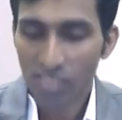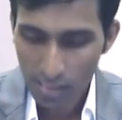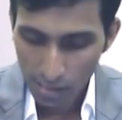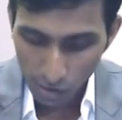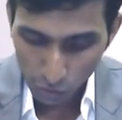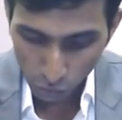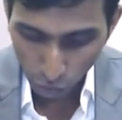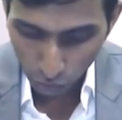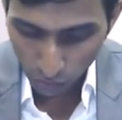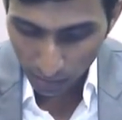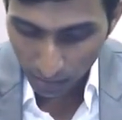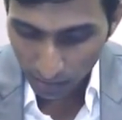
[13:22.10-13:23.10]

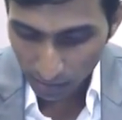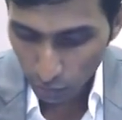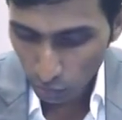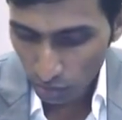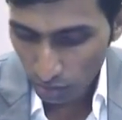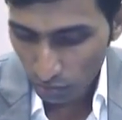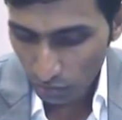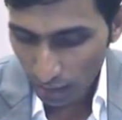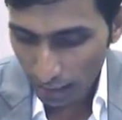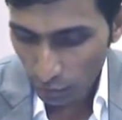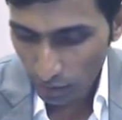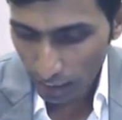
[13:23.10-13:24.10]
So you try
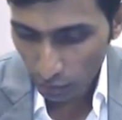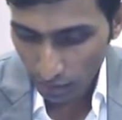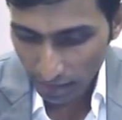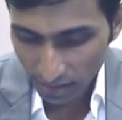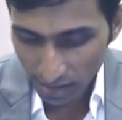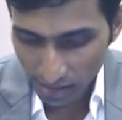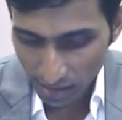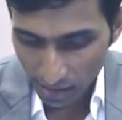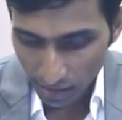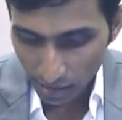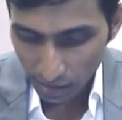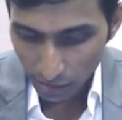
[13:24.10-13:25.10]
to calculate this.
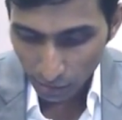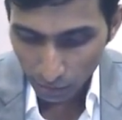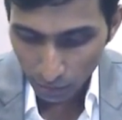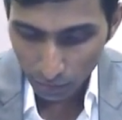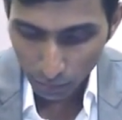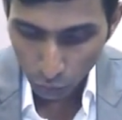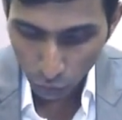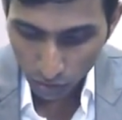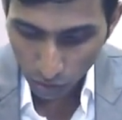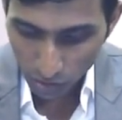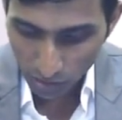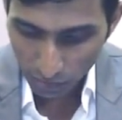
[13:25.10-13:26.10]

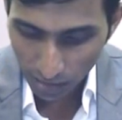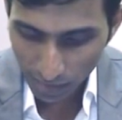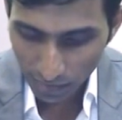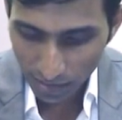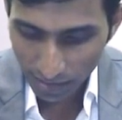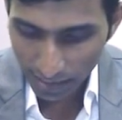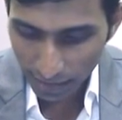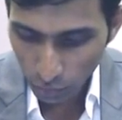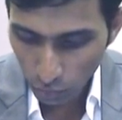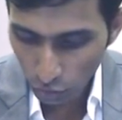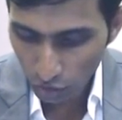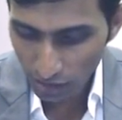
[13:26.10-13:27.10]
4500, you
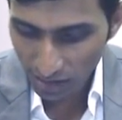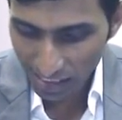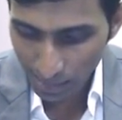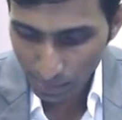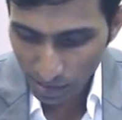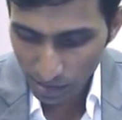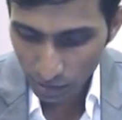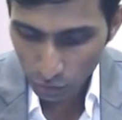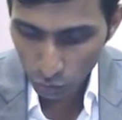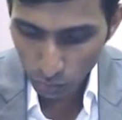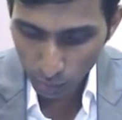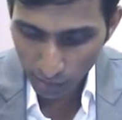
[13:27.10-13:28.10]
know the steps,
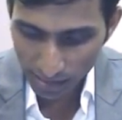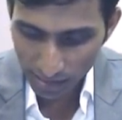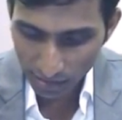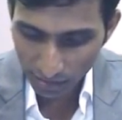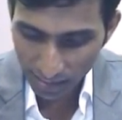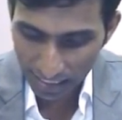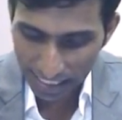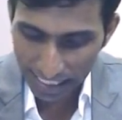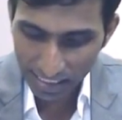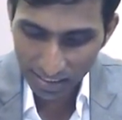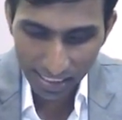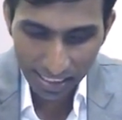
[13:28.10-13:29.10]

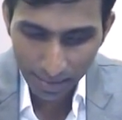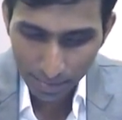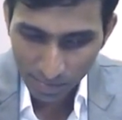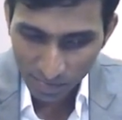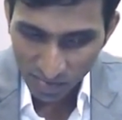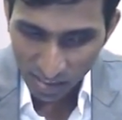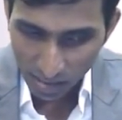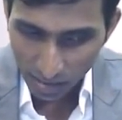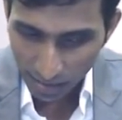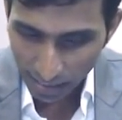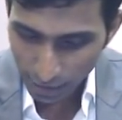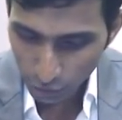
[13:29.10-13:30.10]
2.7183
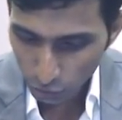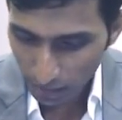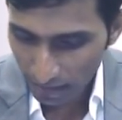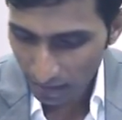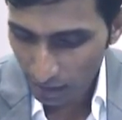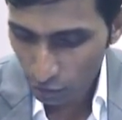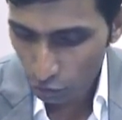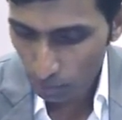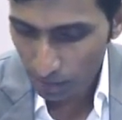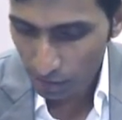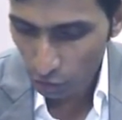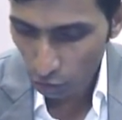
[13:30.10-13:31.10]
raised to, I think this should be
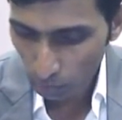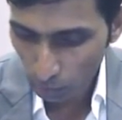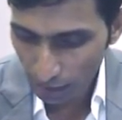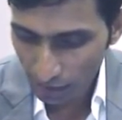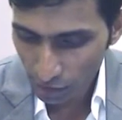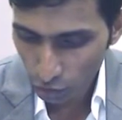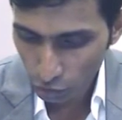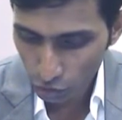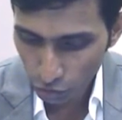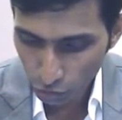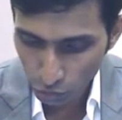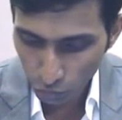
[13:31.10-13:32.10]

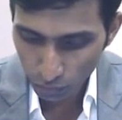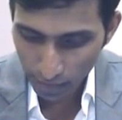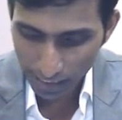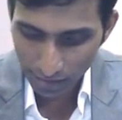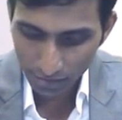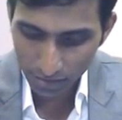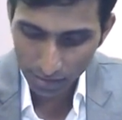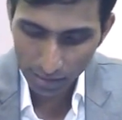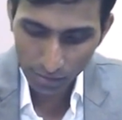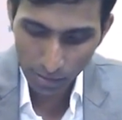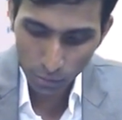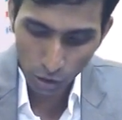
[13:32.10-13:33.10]
0.0025 if
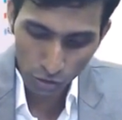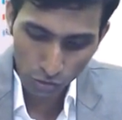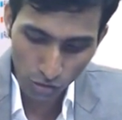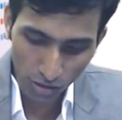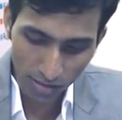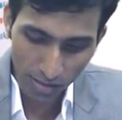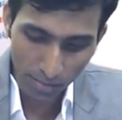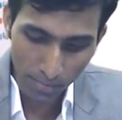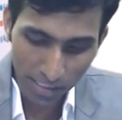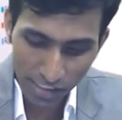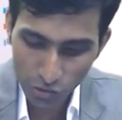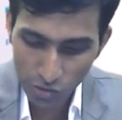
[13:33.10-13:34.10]
I'm not wrong,
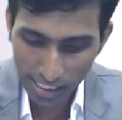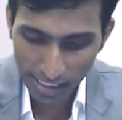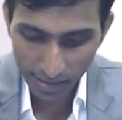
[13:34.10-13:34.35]
please check,